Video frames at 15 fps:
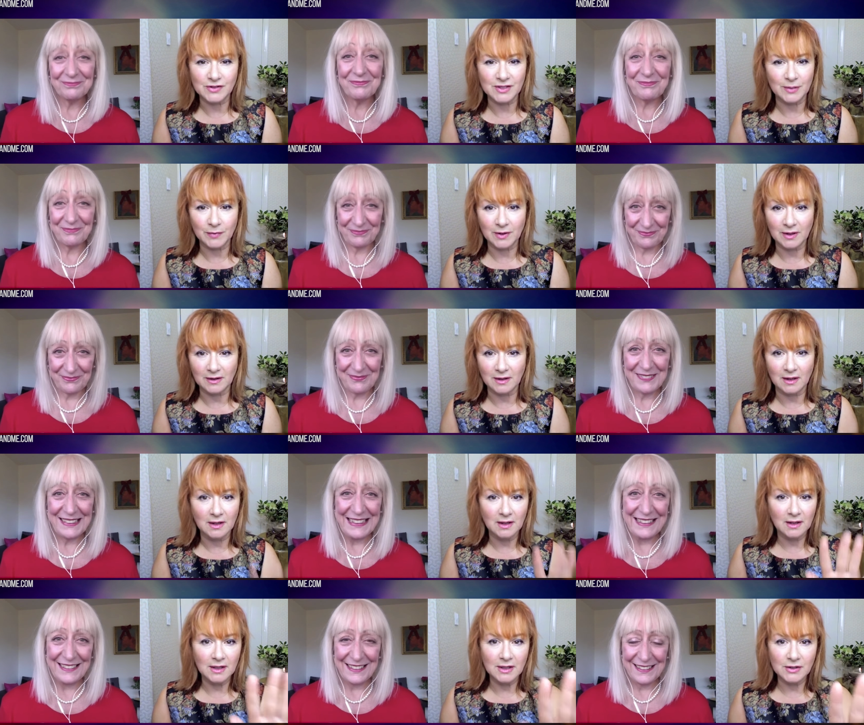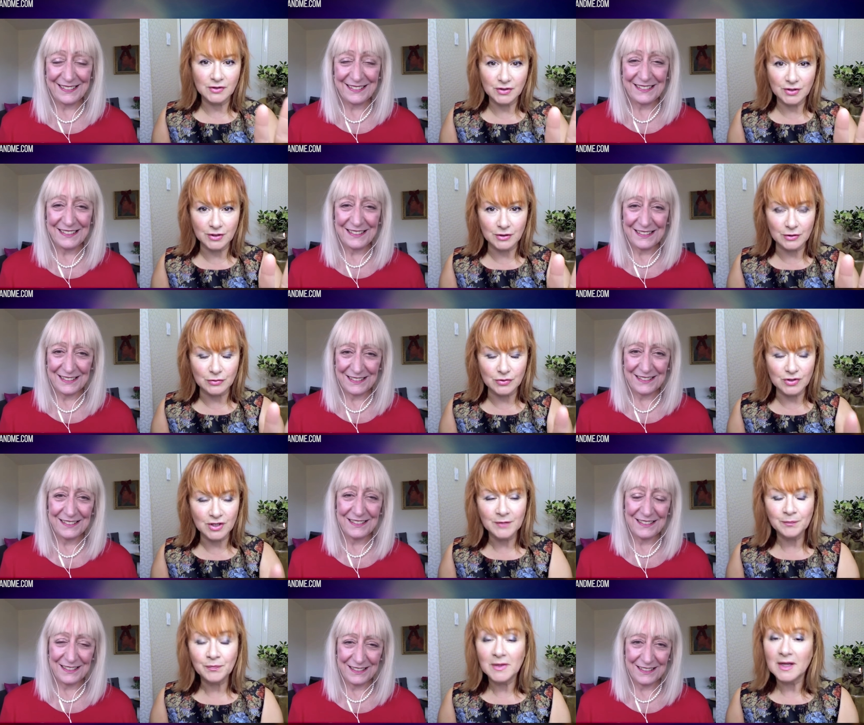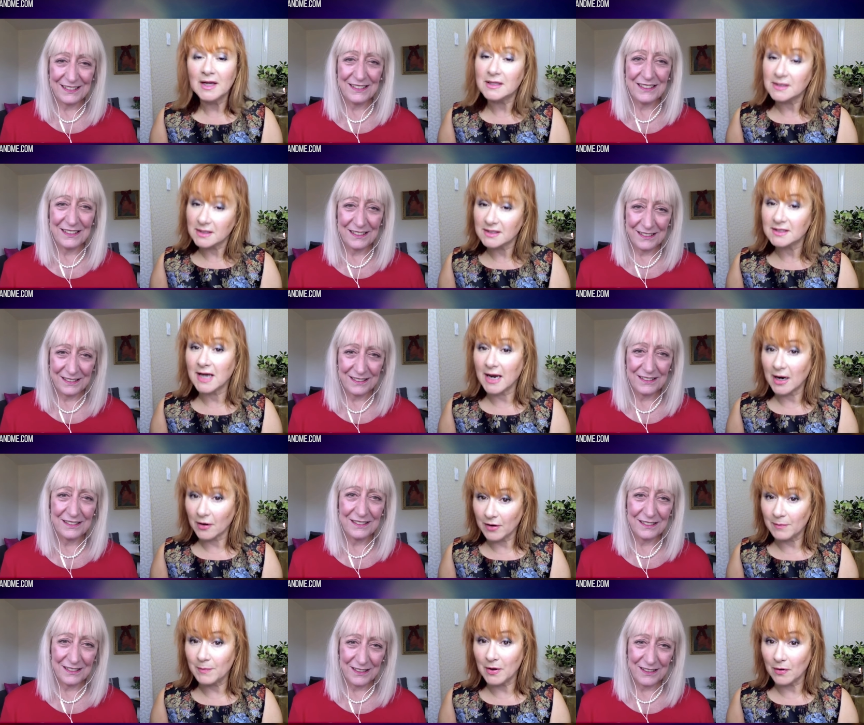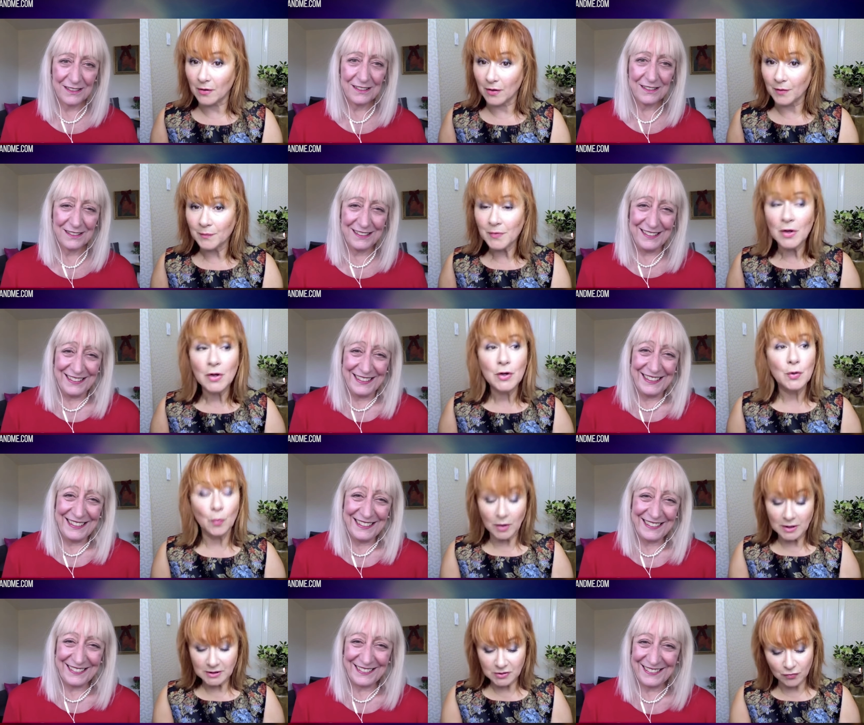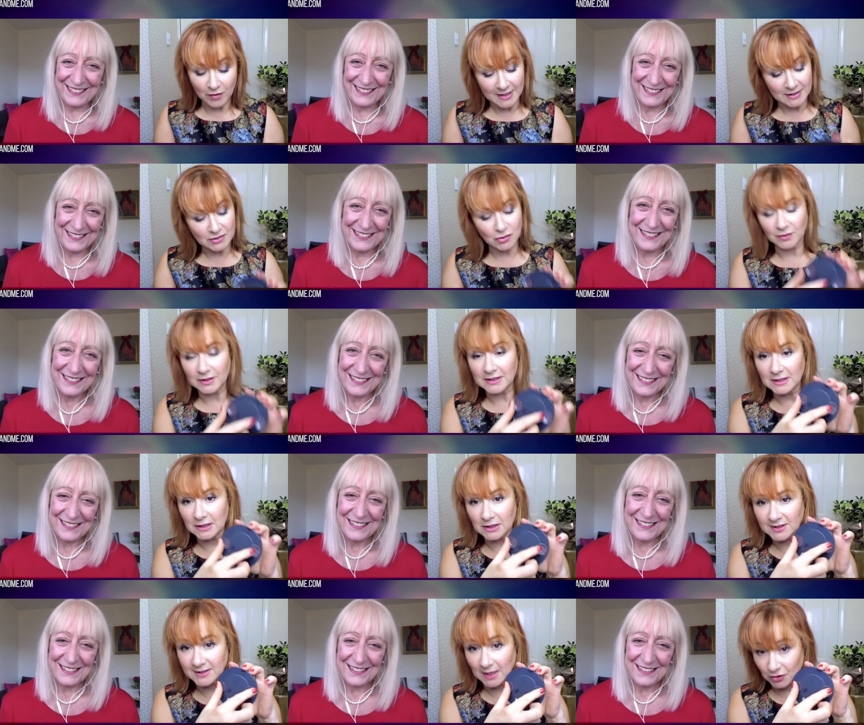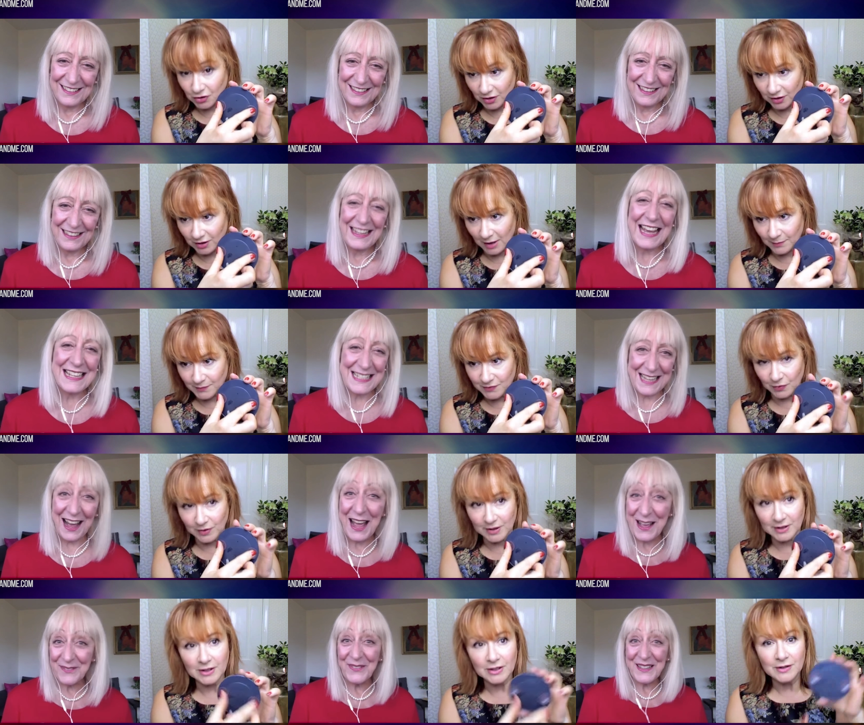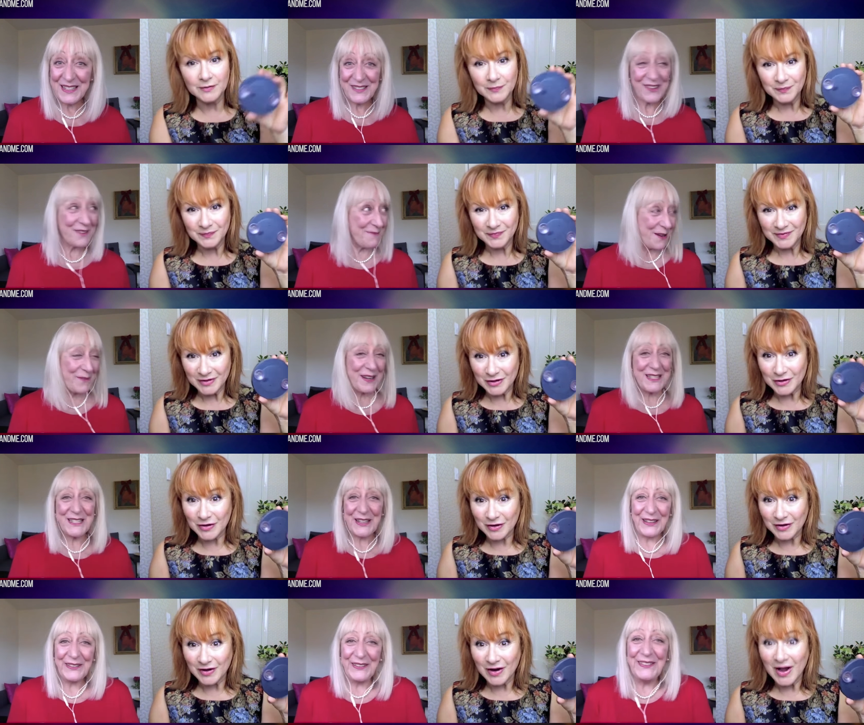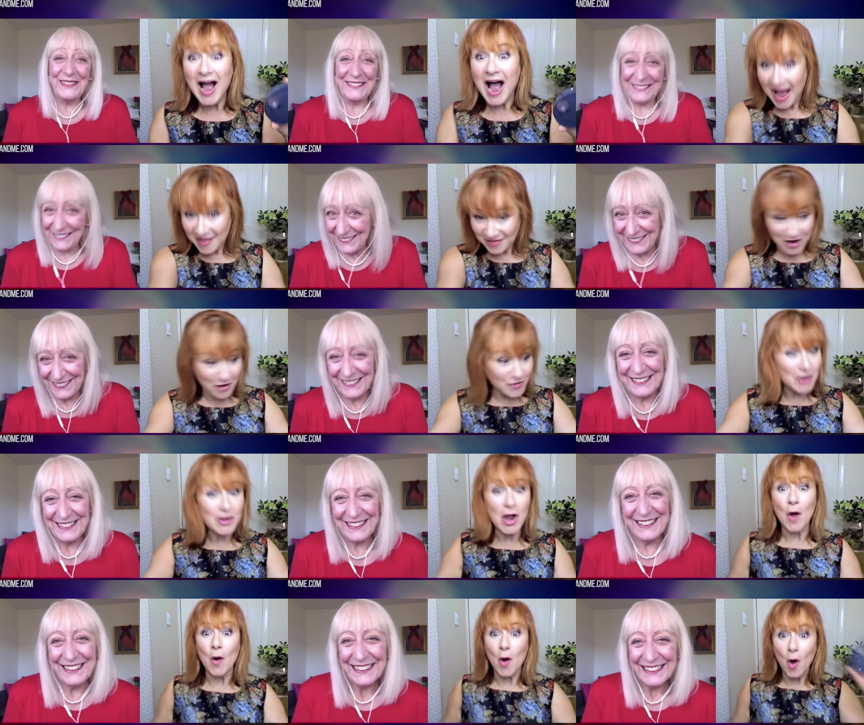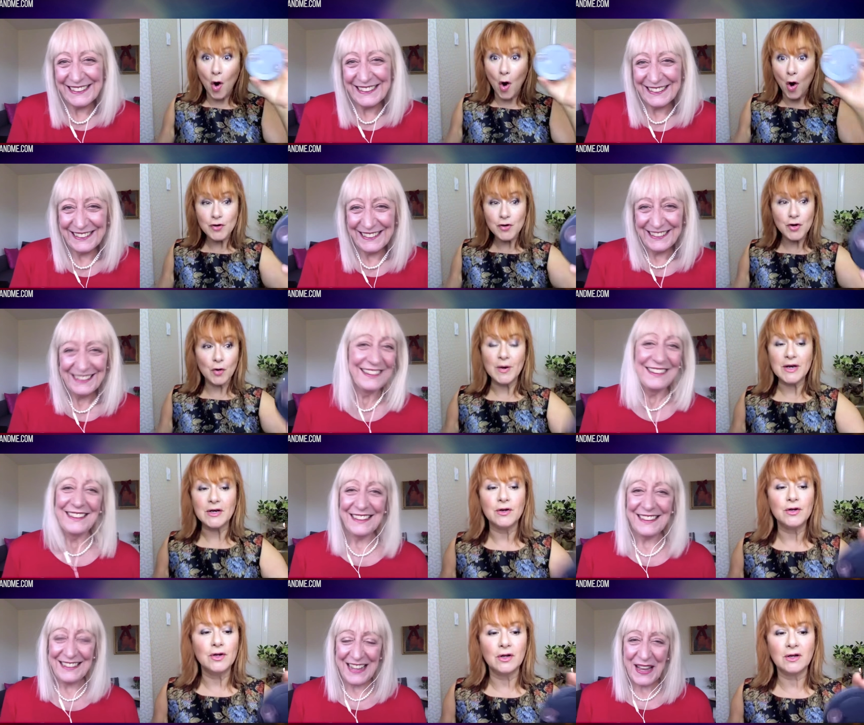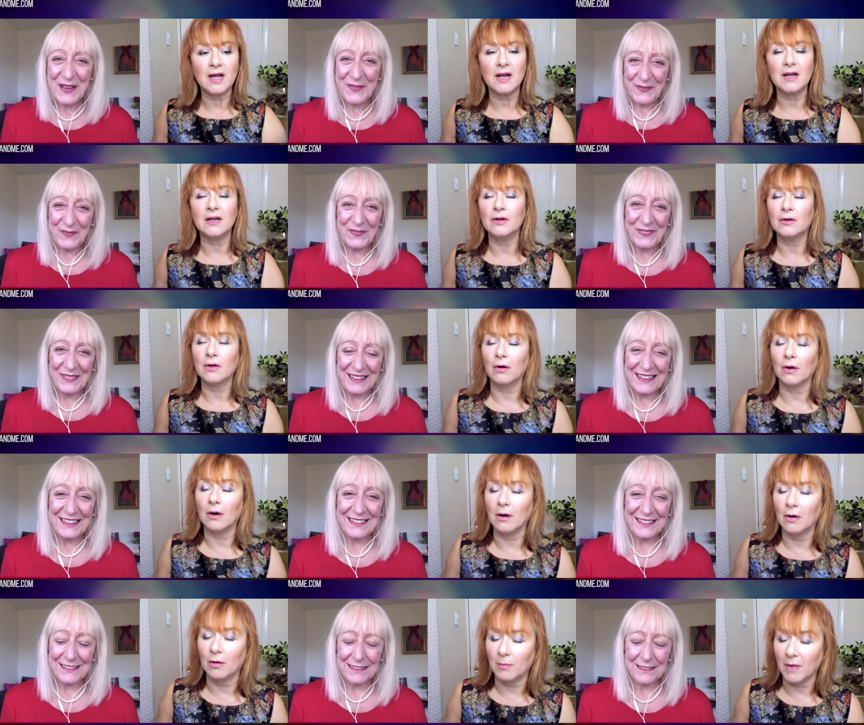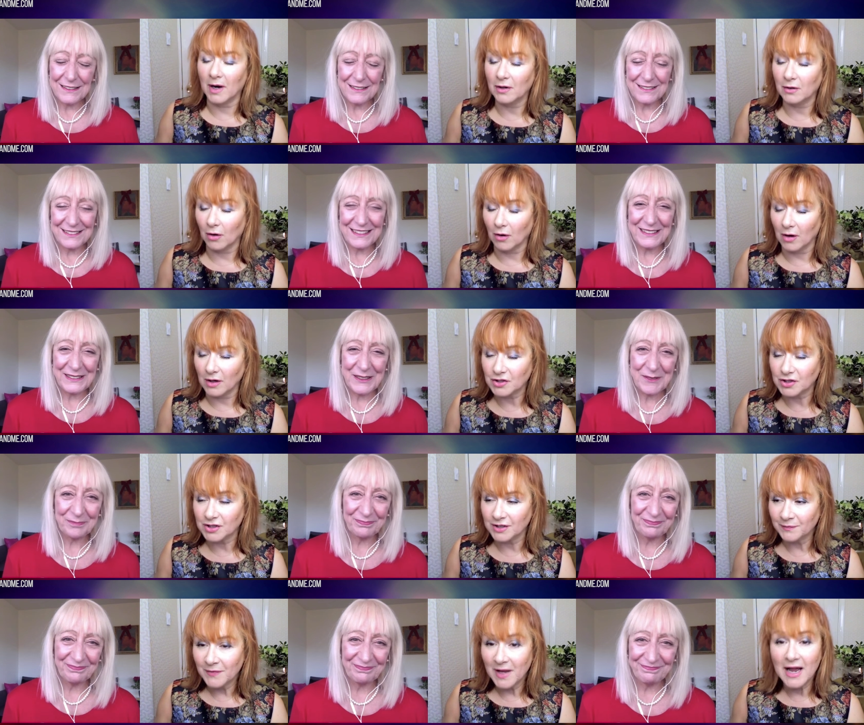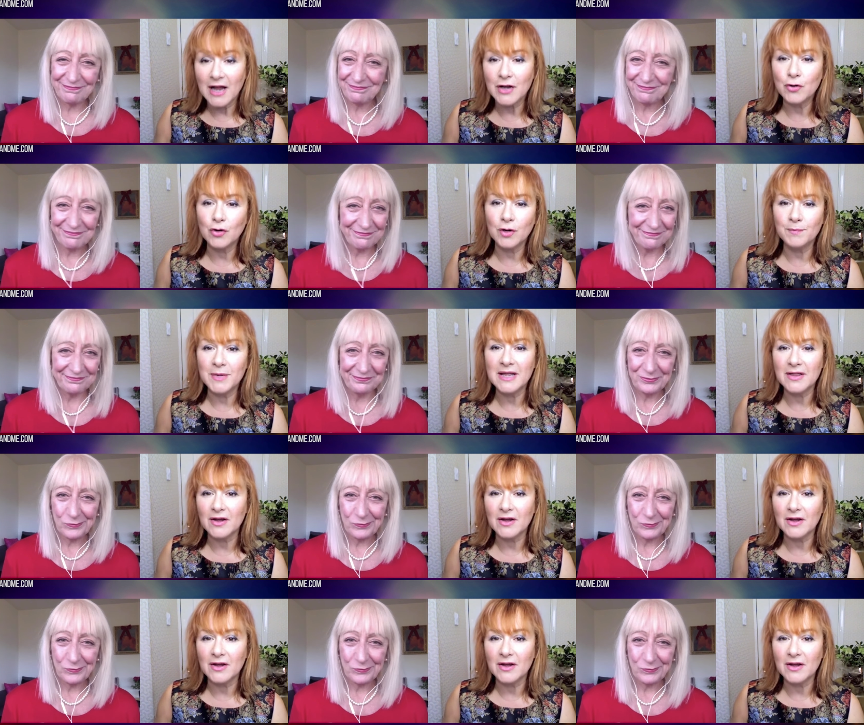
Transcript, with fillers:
Speaker 1: or something like that. Yeah. It's huge. It's a scary mirror. What is great. It's got these little suction cups. Yes, I
Speaker 2: have one too on my
Speaker 1: window. there you go on your window. You look yeah. at it, you go, oh my gosh. And you could be